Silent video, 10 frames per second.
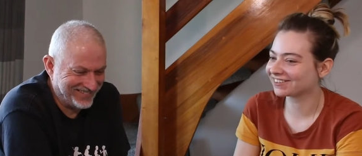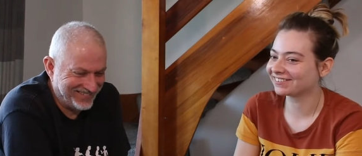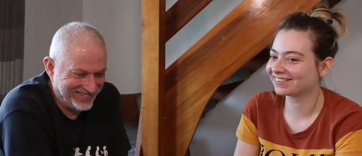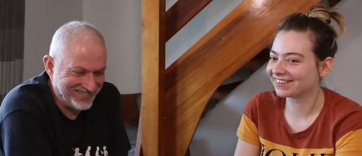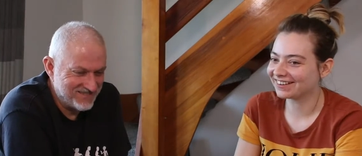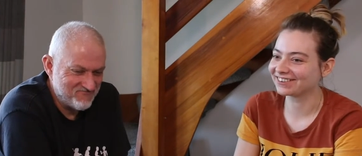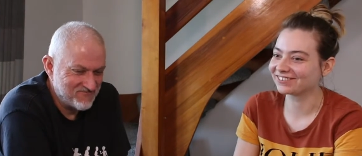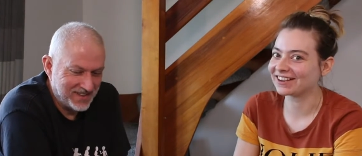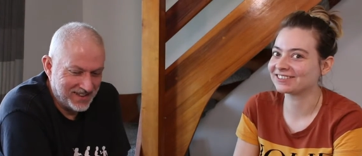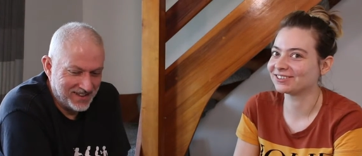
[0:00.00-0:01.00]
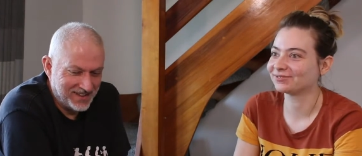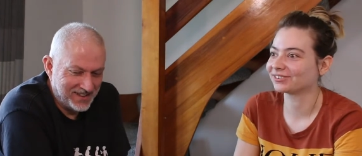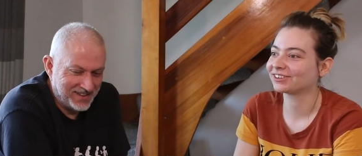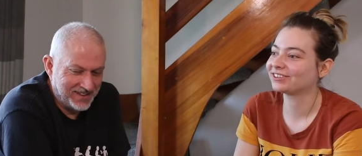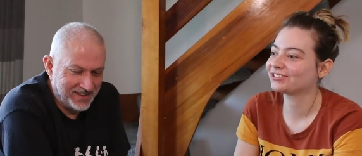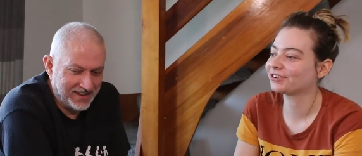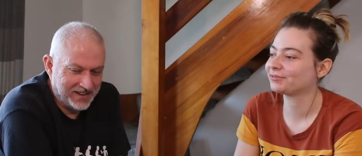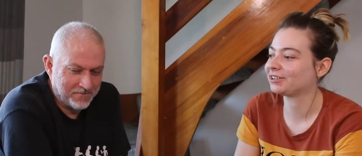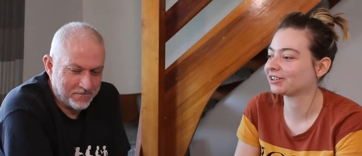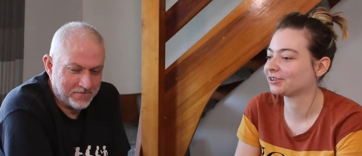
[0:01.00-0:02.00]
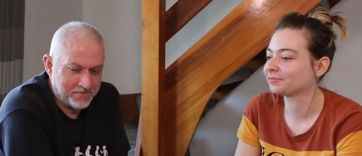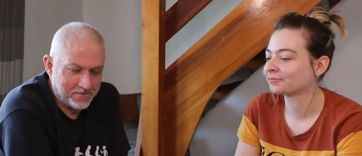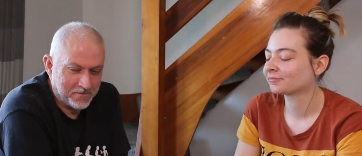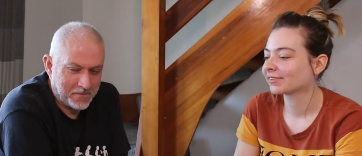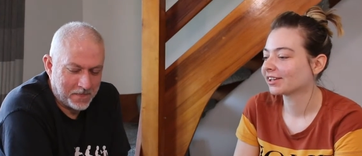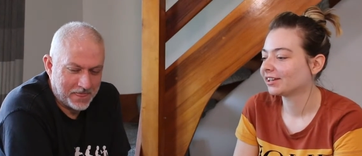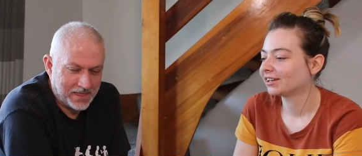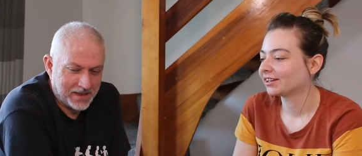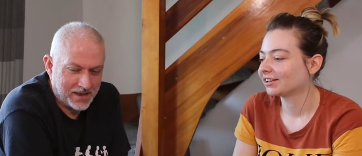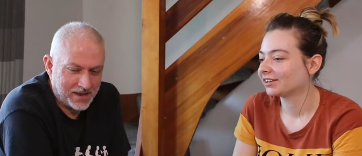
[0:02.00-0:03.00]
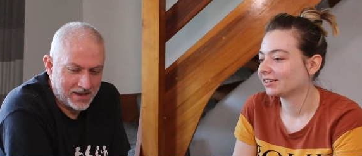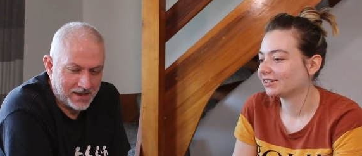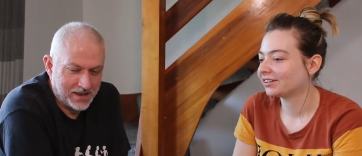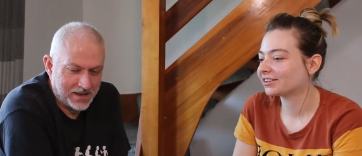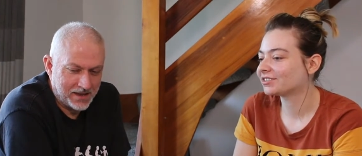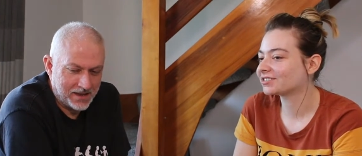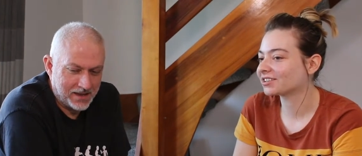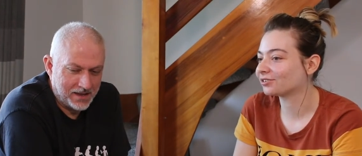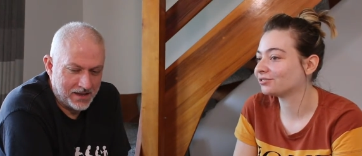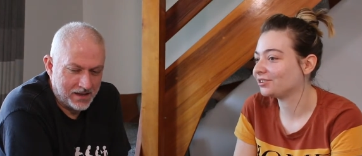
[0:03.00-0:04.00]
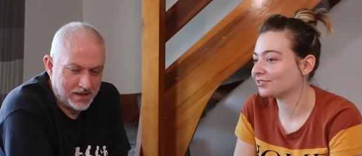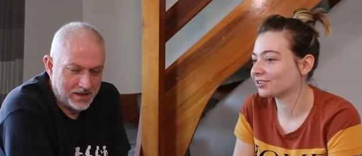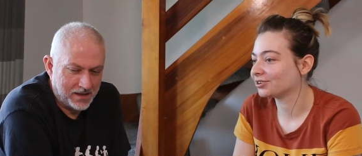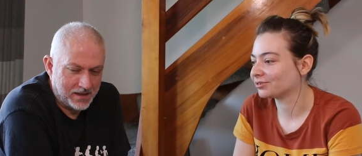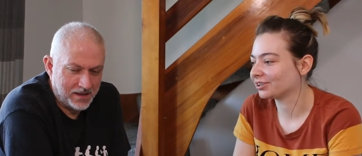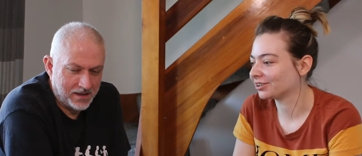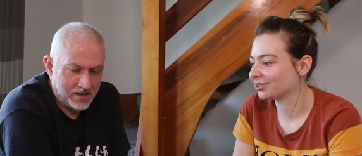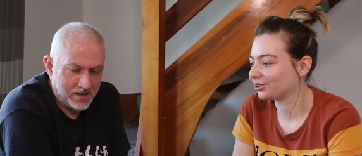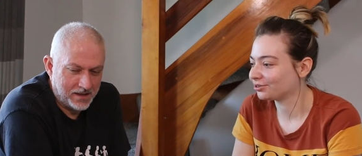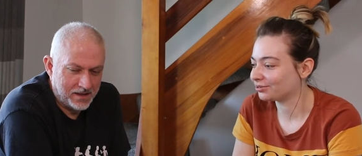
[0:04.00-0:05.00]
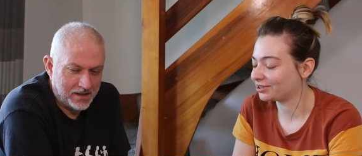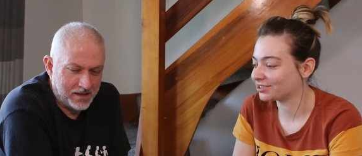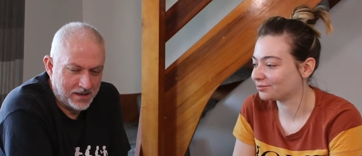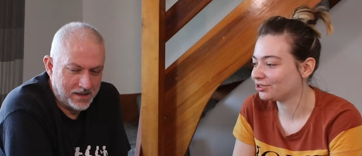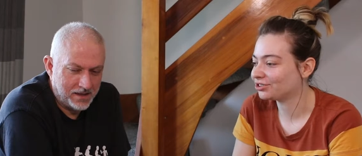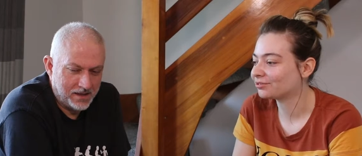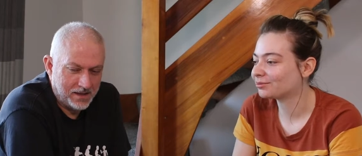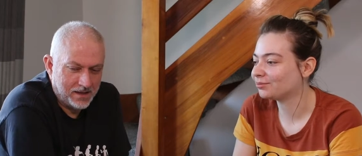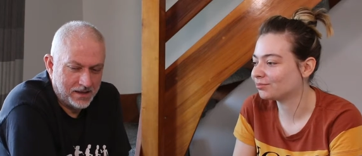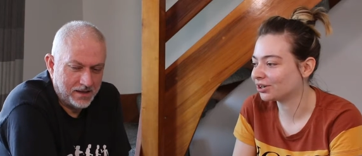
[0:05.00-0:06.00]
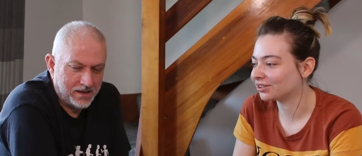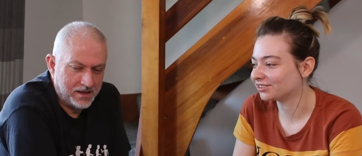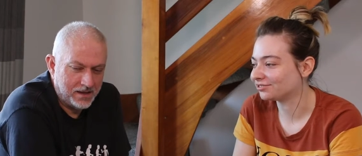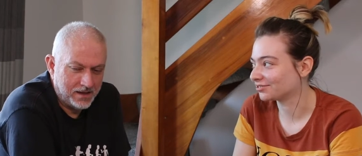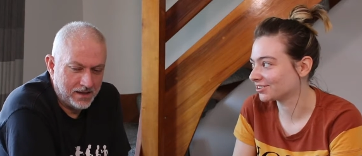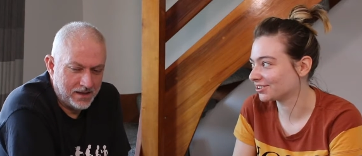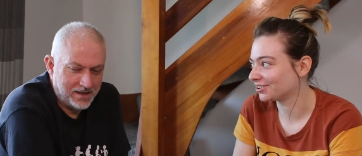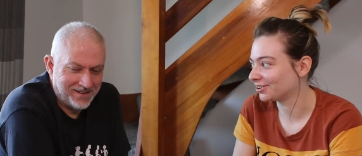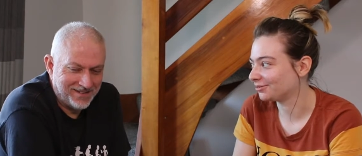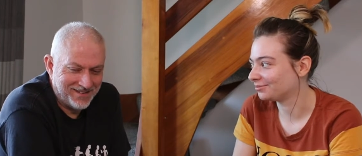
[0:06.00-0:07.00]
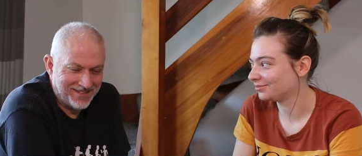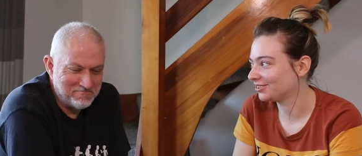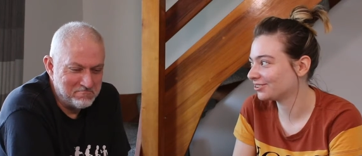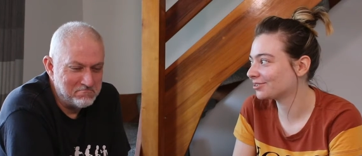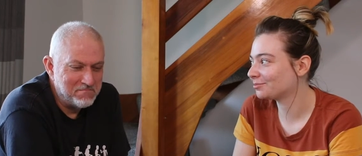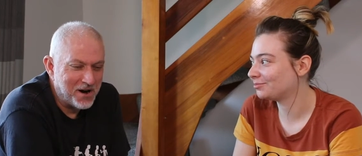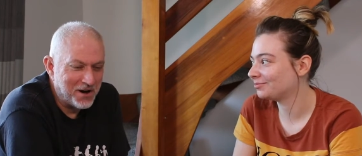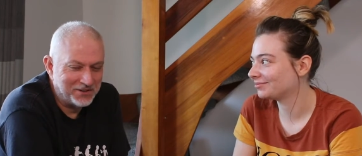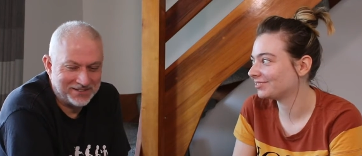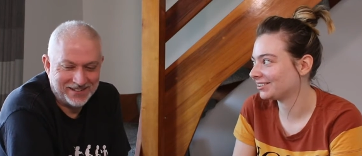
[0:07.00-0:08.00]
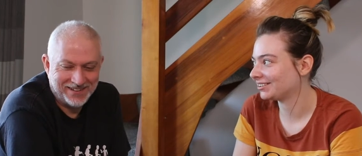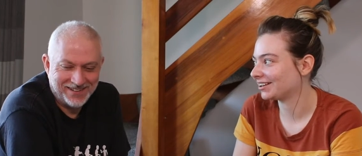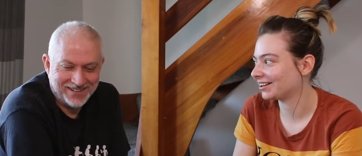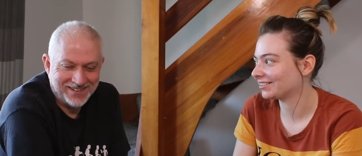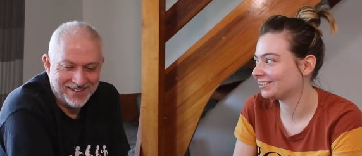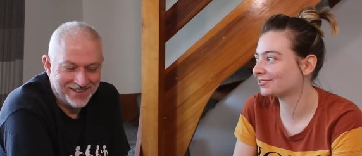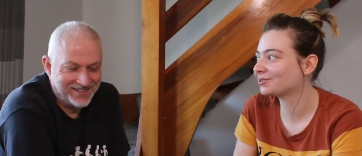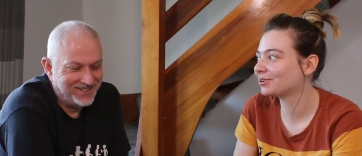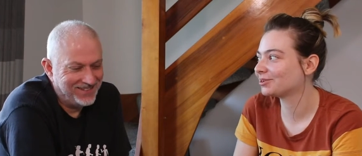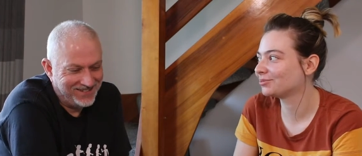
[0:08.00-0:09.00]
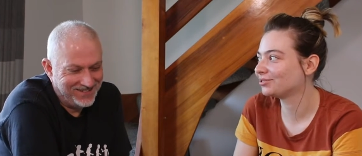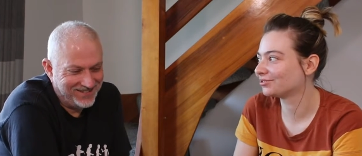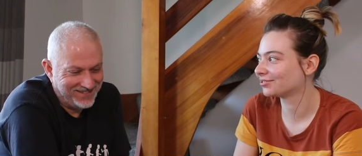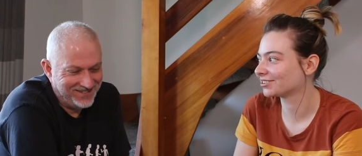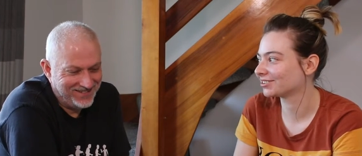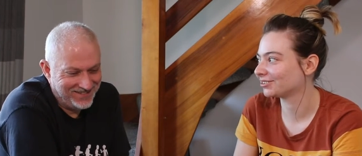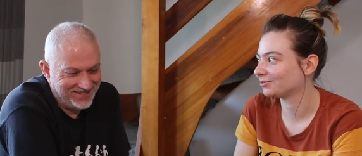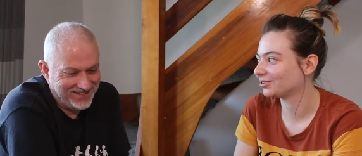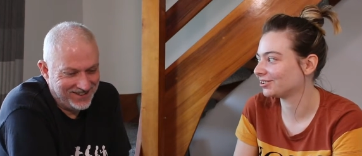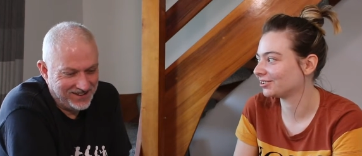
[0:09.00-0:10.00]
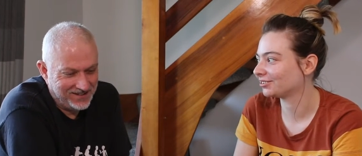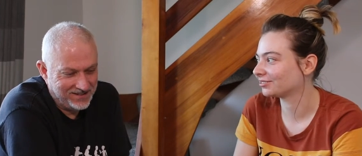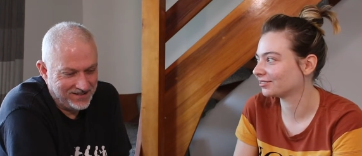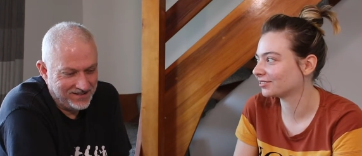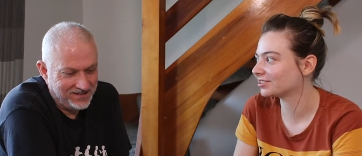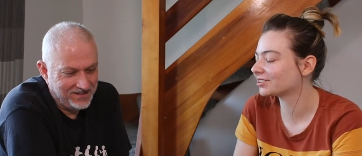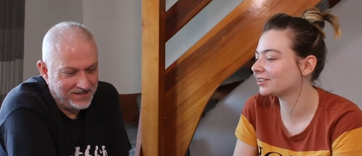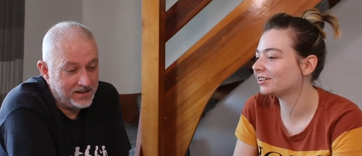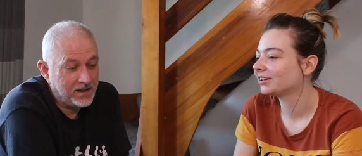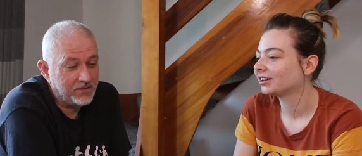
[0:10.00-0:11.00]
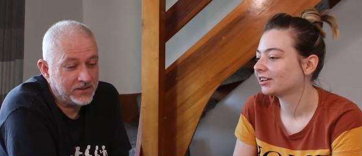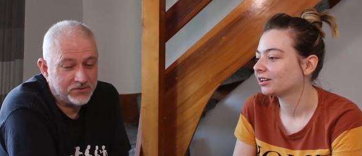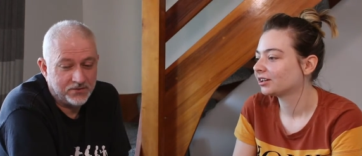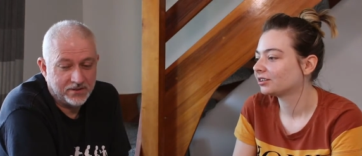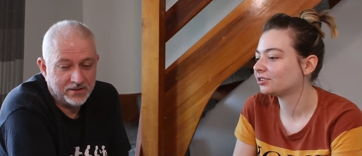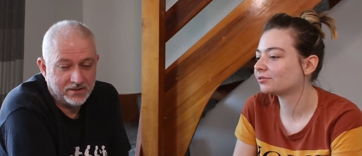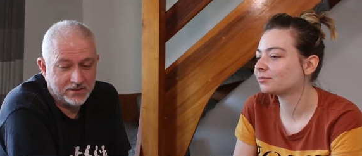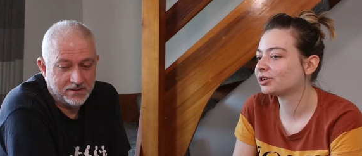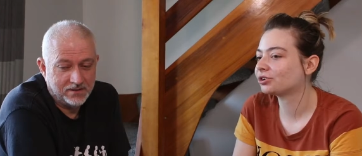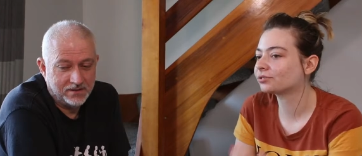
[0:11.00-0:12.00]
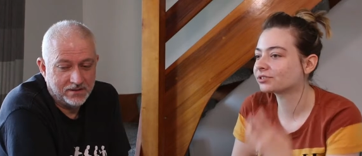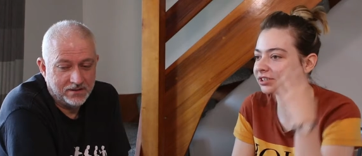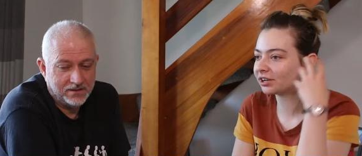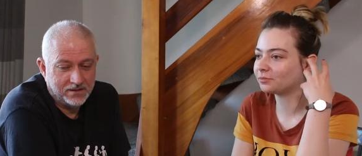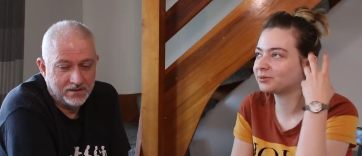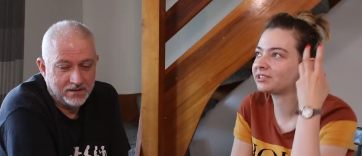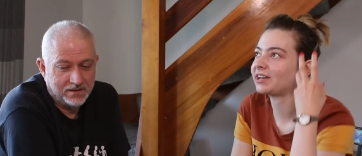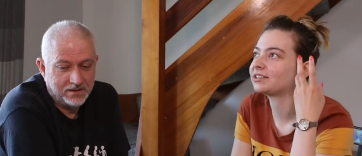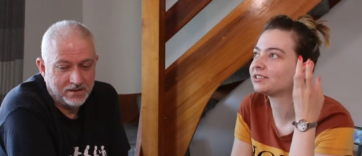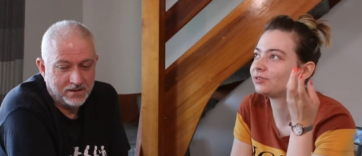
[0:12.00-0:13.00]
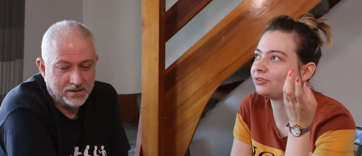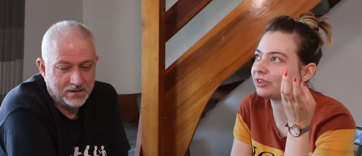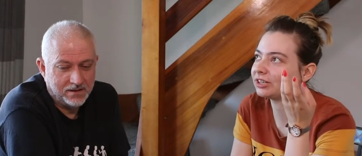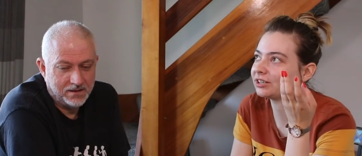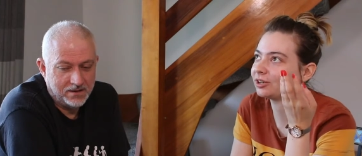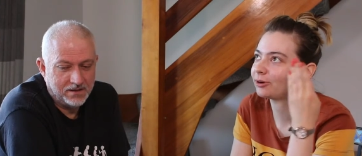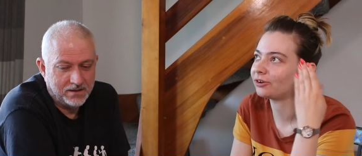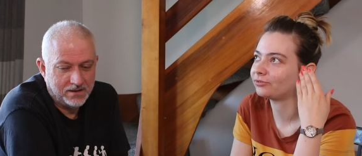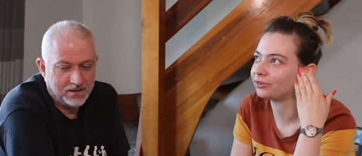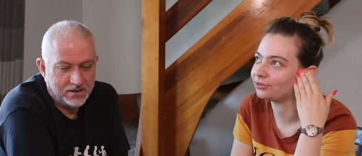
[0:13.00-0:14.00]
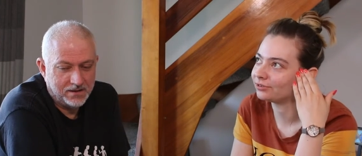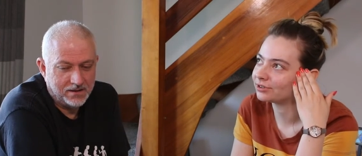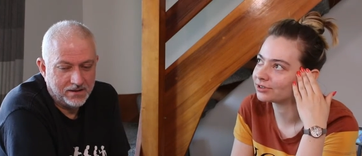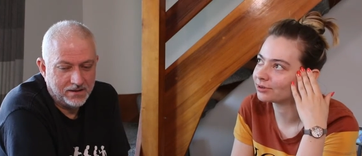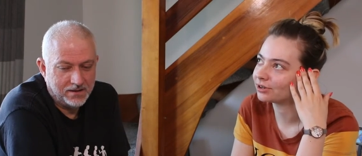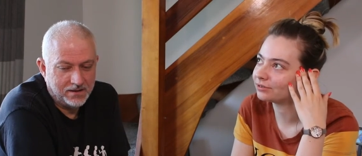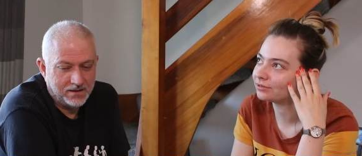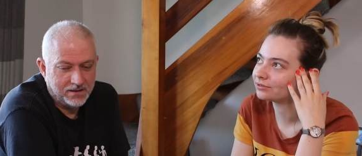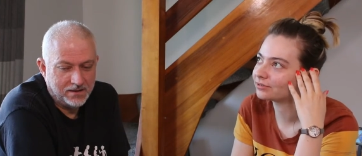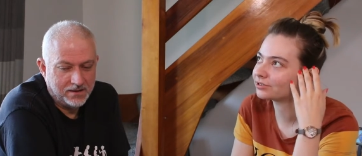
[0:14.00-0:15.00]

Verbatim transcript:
Speaker 1: don't go like aggressive on it. Do you yeah. know what I mean? Like because uh, I'll use another like colloquialism. You don't want to be mardy all the time. You don't want to mardy. Yeah, you don't want to be in a mood all the time, do yeah. you? Because like no, that's right. You don't want to be constantly like obsessively thinking about food as well.